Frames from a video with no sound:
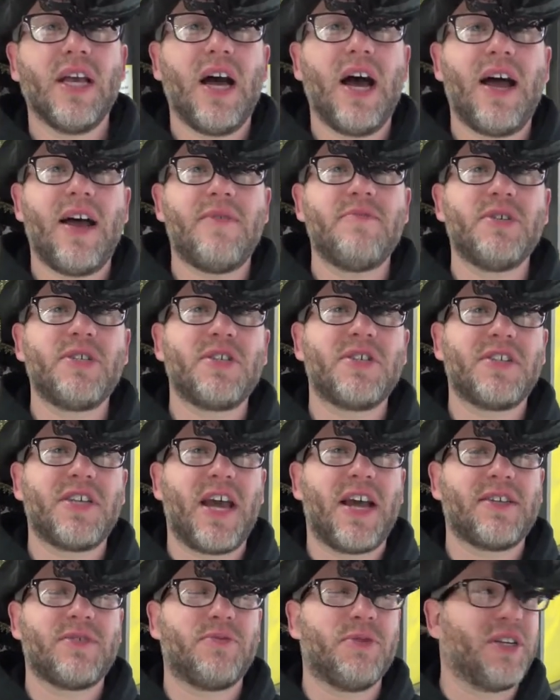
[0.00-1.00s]
Hi, I'm Mr.
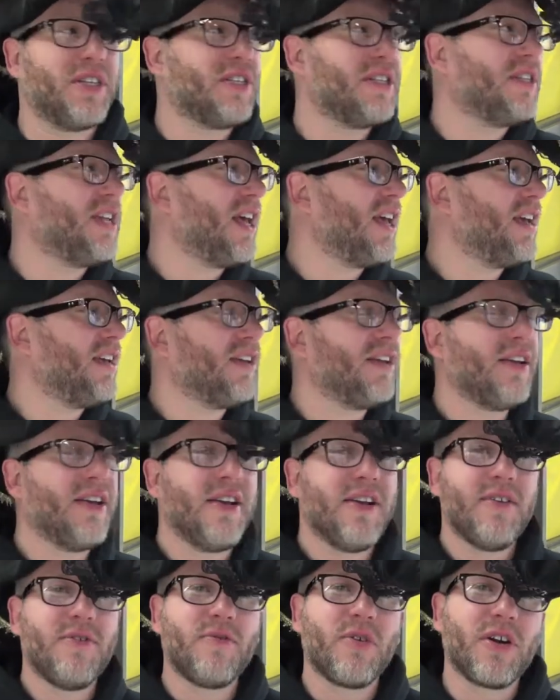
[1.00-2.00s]
Sassman, and today
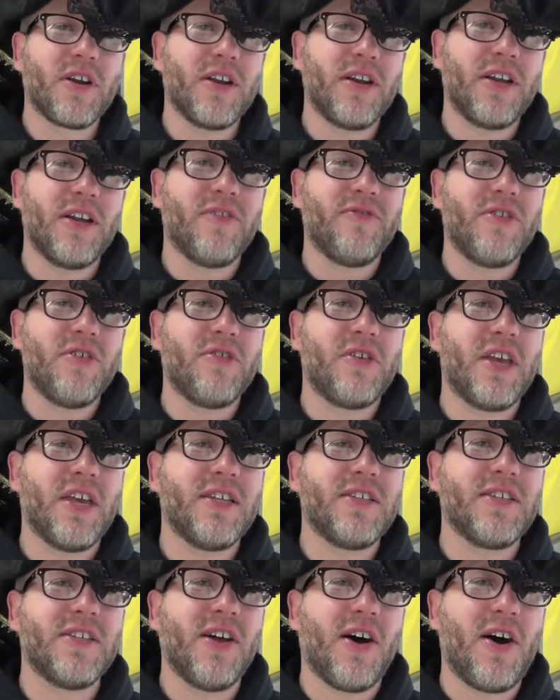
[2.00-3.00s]
we're going to interview
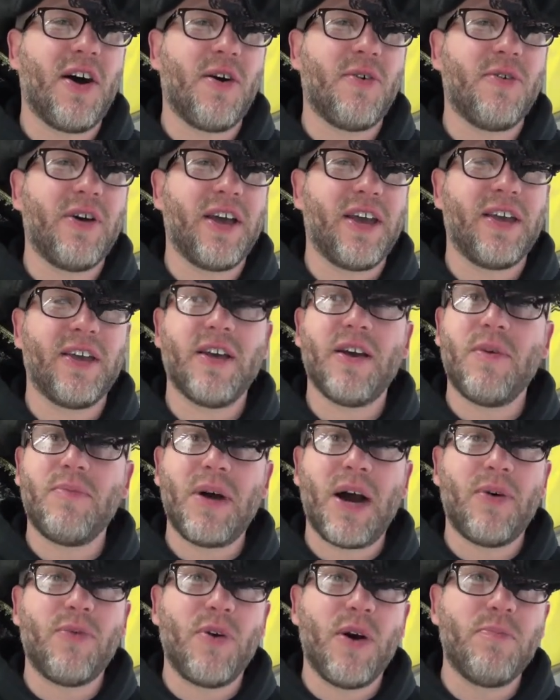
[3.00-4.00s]
kids in the hallway
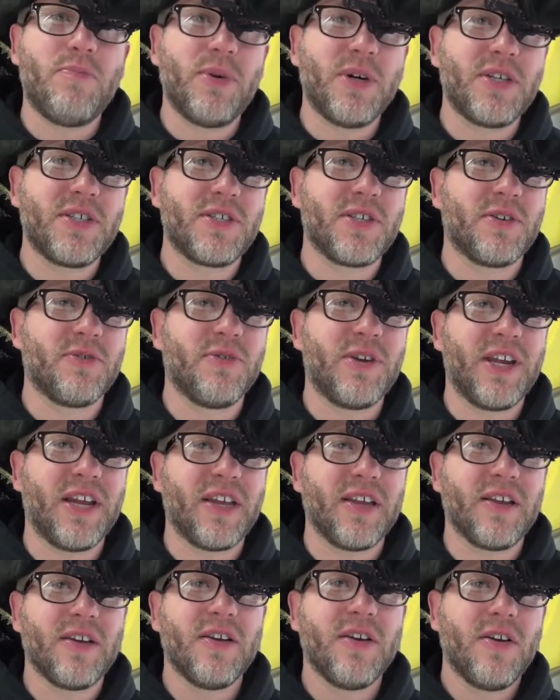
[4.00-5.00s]
about what books they're
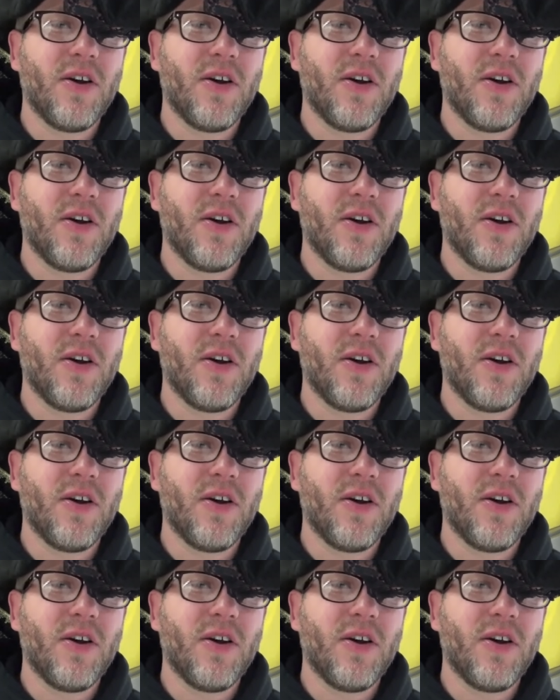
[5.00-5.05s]
reading.